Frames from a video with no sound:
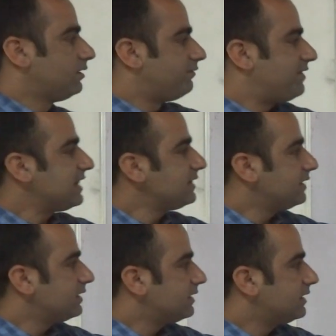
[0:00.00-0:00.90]

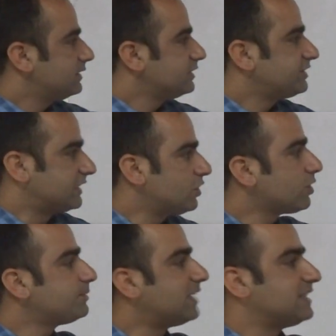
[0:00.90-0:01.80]
When this
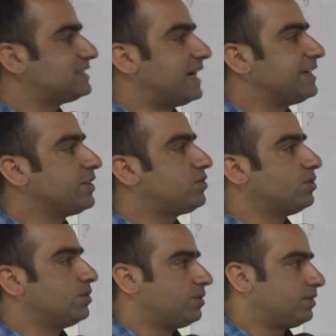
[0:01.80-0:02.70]
Chandragupta decided
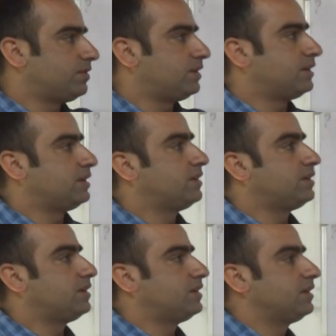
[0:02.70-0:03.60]
to
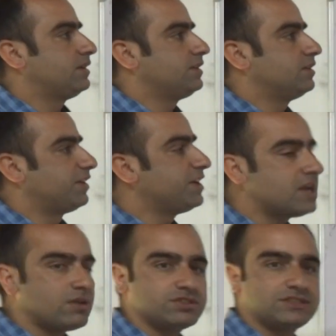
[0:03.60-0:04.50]

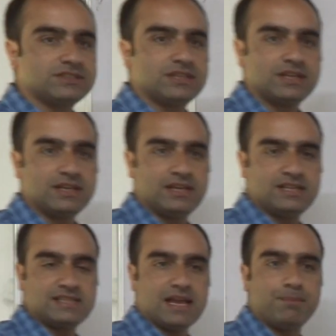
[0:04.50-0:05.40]
renounce
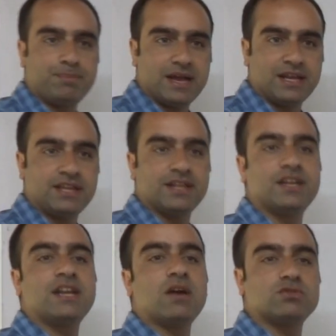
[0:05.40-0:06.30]
his empire,
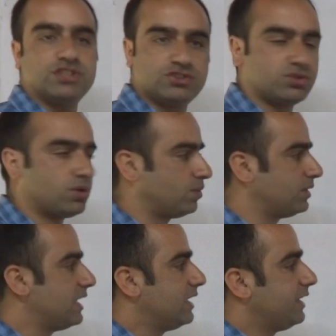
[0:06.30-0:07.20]
renounce his
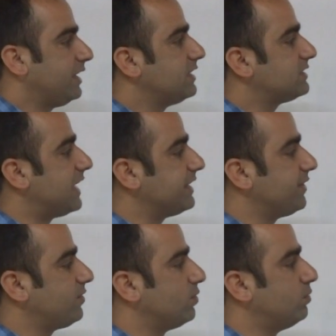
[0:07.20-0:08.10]
throne, he
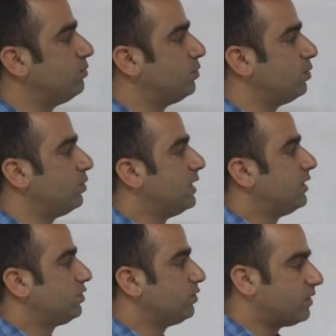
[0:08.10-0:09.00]
decided to move
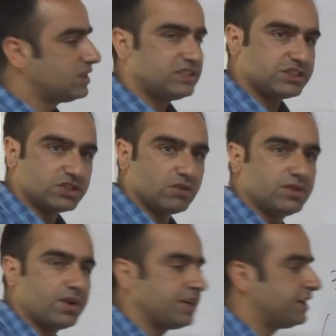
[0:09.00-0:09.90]
towards the
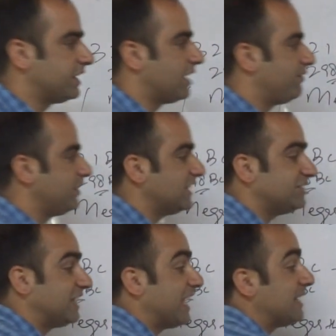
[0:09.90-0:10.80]
southern India with
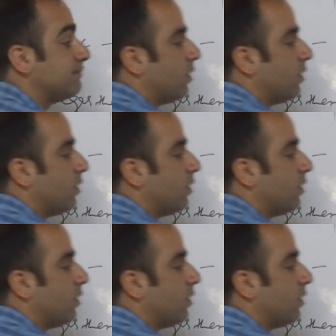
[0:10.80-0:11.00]
a Jain